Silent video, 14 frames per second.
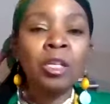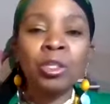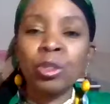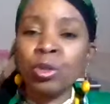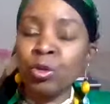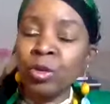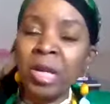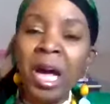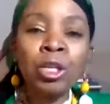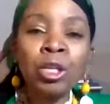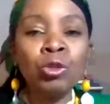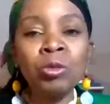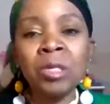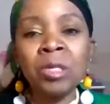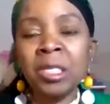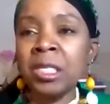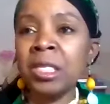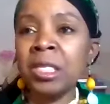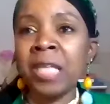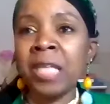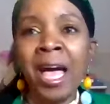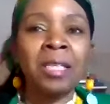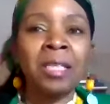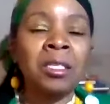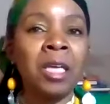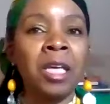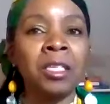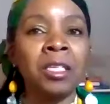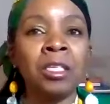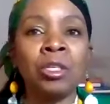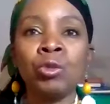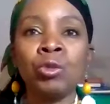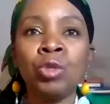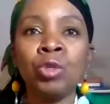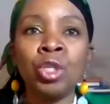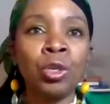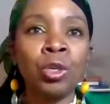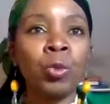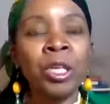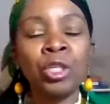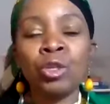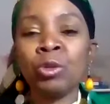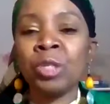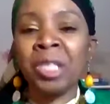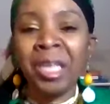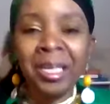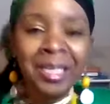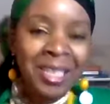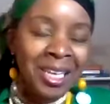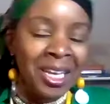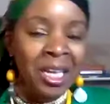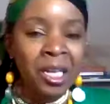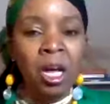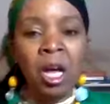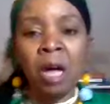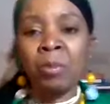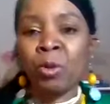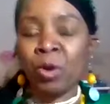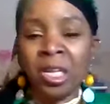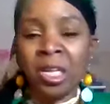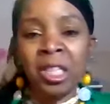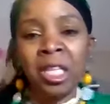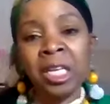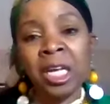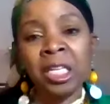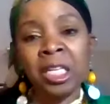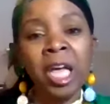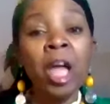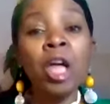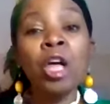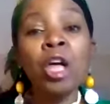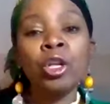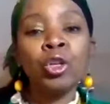So you're not using these assets to generate your daily income or anything like that.